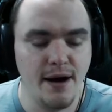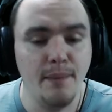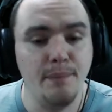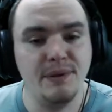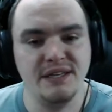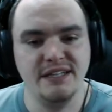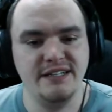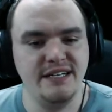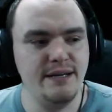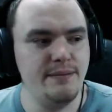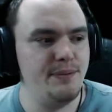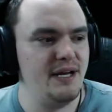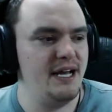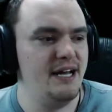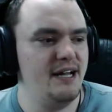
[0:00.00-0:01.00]
on the
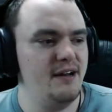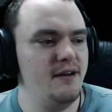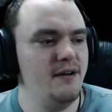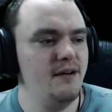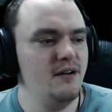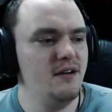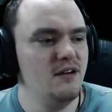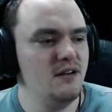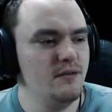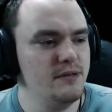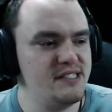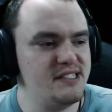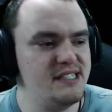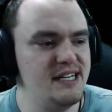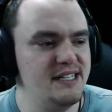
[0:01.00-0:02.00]
D-pad
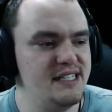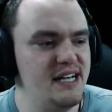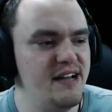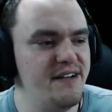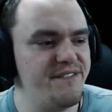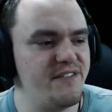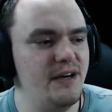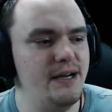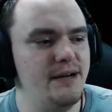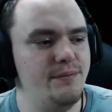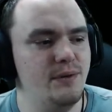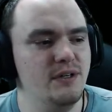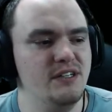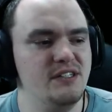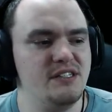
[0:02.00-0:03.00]
was set to
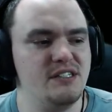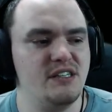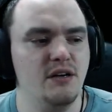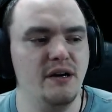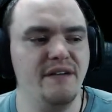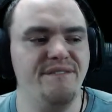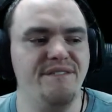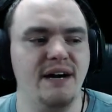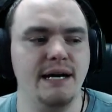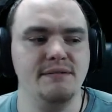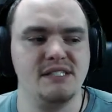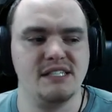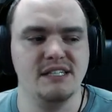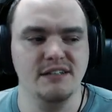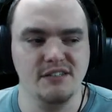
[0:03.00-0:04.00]
F-Grappler's 35
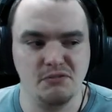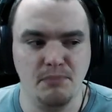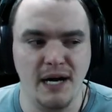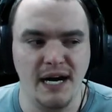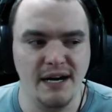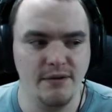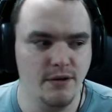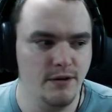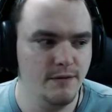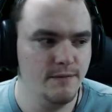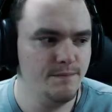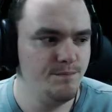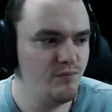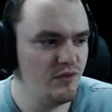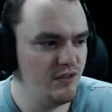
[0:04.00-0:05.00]
skill spiral,
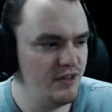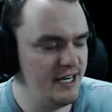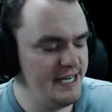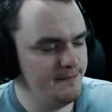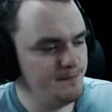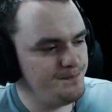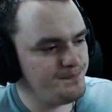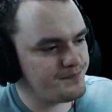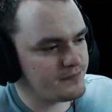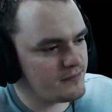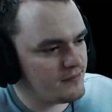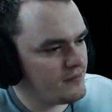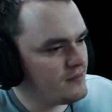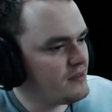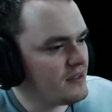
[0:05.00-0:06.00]
right?
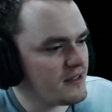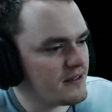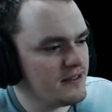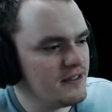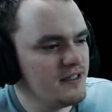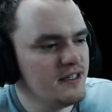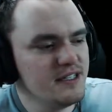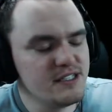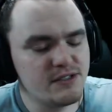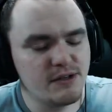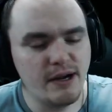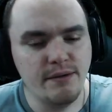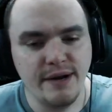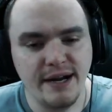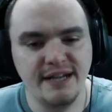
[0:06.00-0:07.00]
So
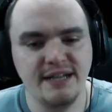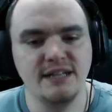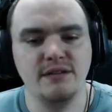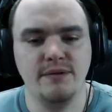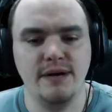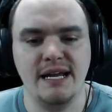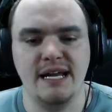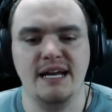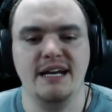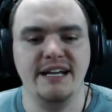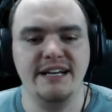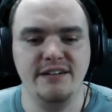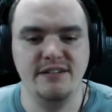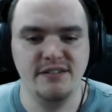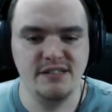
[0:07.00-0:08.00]
I ran to the right and I
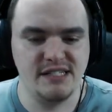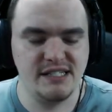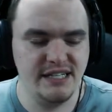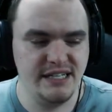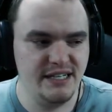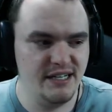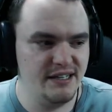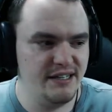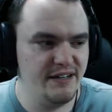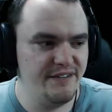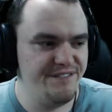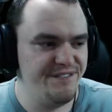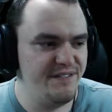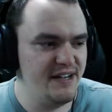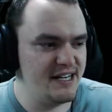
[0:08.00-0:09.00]
used the
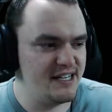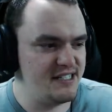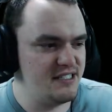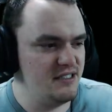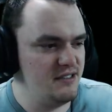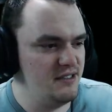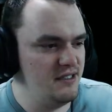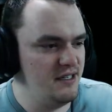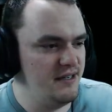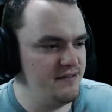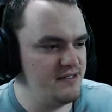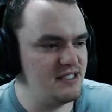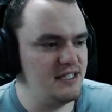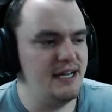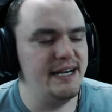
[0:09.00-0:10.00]
effect of
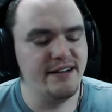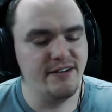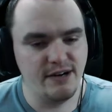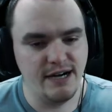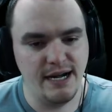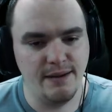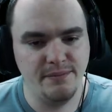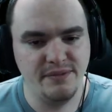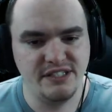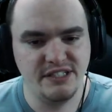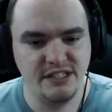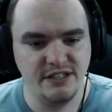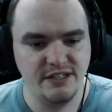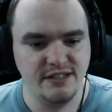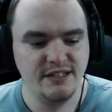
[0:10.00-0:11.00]
sliding grab
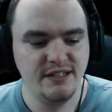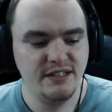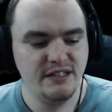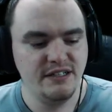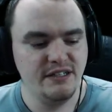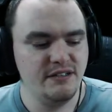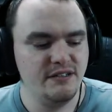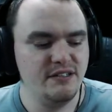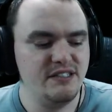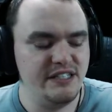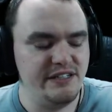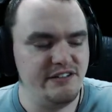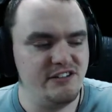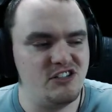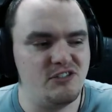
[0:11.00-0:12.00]
to
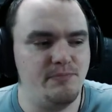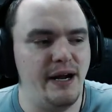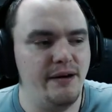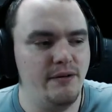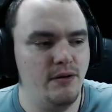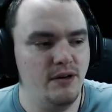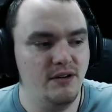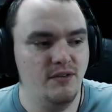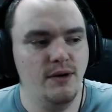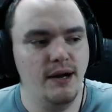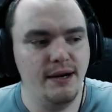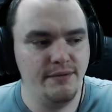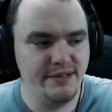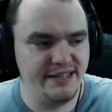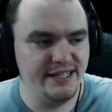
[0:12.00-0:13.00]
use spiral and
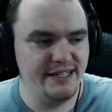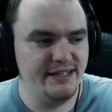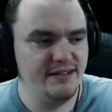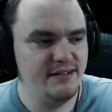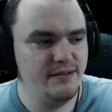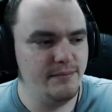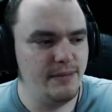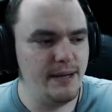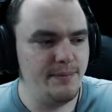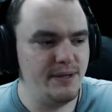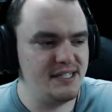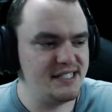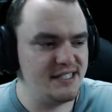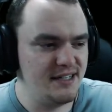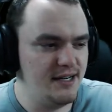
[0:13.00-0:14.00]
run with it by
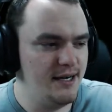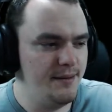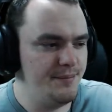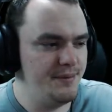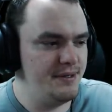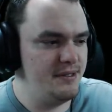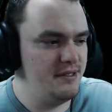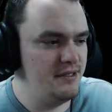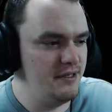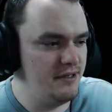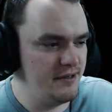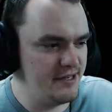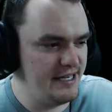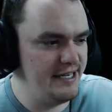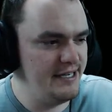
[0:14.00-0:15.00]
pressing up,
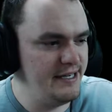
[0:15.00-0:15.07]
okay?